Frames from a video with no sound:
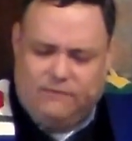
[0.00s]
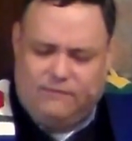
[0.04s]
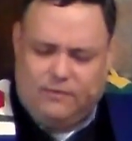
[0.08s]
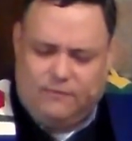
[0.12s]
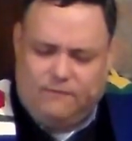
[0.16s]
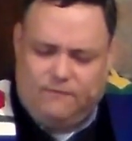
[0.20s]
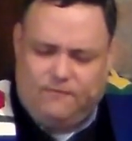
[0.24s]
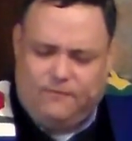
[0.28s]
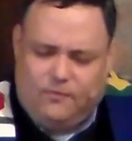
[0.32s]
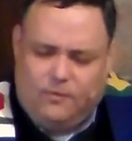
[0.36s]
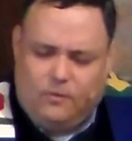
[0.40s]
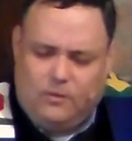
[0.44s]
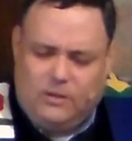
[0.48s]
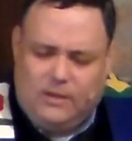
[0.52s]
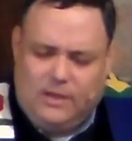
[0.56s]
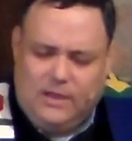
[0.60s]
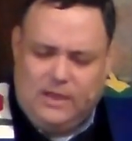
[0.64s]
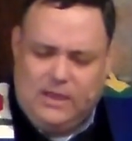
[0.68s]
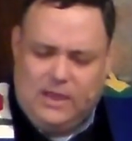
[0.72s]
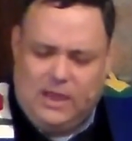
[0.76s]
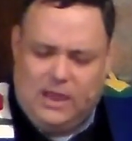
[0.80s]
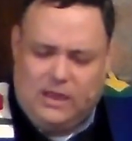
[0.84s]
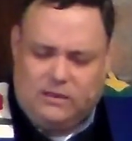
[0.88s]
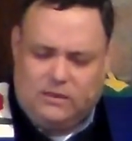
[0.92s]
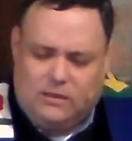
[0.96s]
given
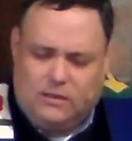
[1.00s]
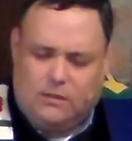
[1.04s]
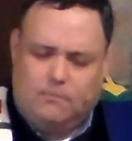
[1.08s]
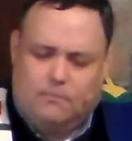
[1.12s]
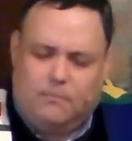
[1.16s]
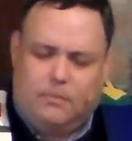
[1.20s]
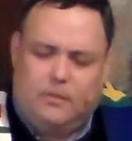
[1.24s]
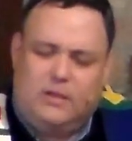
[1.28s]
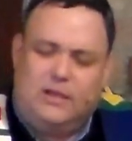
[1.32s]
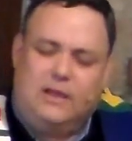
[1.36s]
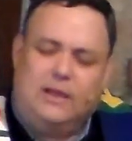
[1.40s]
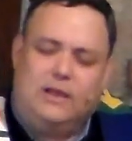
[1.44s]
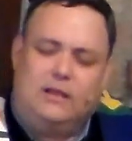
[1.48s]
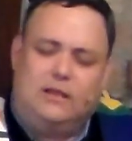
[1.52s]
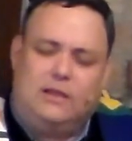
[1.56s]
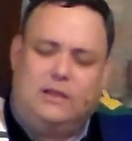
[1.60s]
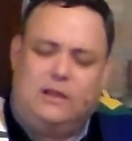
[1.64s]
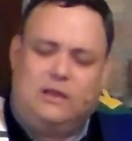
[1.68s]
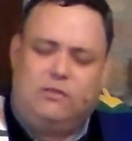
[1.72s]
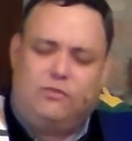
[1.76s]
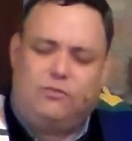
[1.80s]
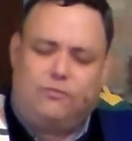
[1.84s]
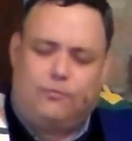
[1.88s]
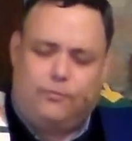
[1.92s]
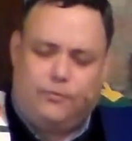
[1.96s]
fully and
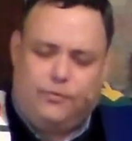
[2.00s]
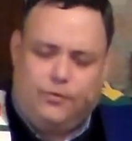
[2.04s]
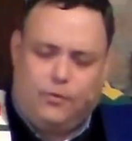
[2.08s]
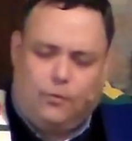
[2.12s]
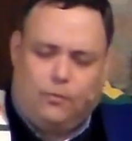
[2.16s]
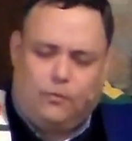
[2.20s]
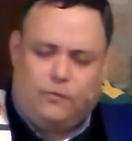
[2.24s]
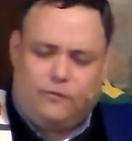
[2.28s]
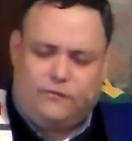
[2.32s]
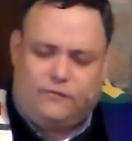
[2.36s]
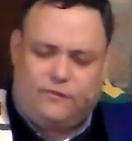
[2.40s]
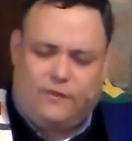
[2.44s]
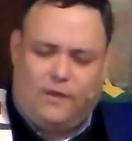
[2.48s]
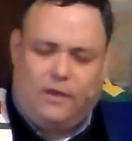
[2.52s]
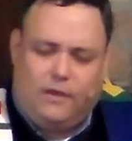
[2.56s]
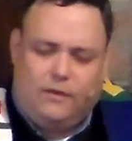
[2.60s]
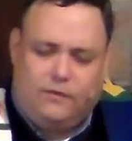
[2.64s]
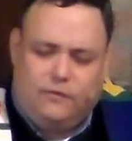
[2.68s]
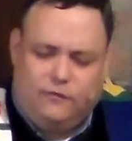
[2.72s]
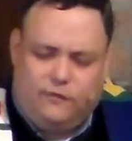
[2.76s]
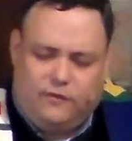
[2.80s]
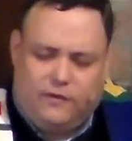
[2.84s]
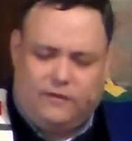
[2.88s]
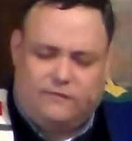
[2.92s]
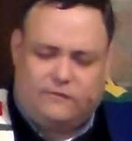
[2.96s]
completely through your
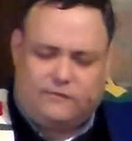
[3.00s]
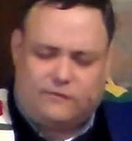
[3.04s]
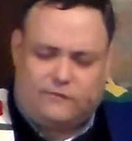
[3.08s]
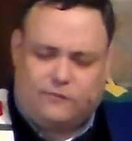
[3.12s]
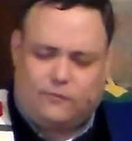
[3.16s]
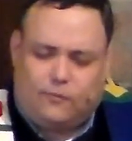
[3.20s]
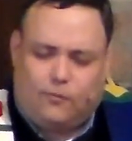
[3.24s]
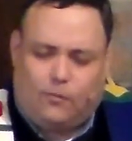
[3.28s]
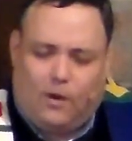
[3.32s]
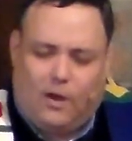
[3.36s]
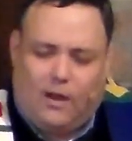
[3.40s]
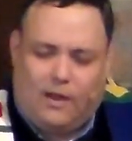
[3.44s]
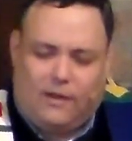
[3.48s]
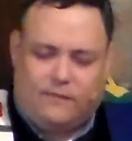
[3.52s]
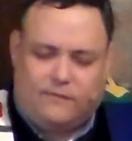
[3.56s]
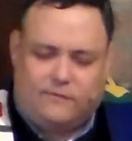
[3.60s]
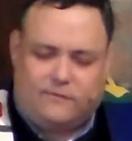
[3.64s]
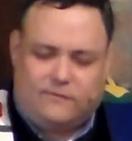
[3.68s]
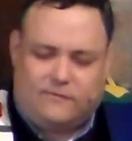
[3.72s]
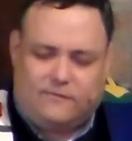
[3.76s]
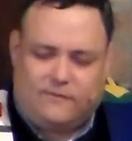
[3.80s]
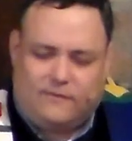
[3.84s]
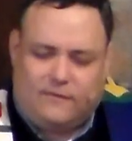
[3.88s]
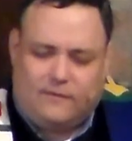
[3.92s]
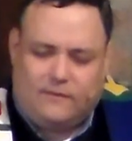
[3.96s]
Son, Jesus
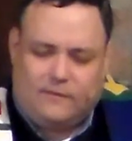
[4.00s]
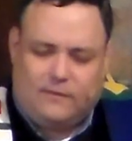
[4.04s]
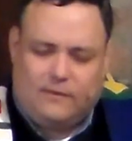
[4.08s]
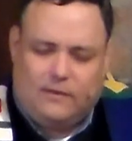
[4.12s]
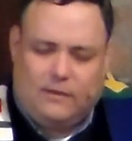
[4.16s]
Christ.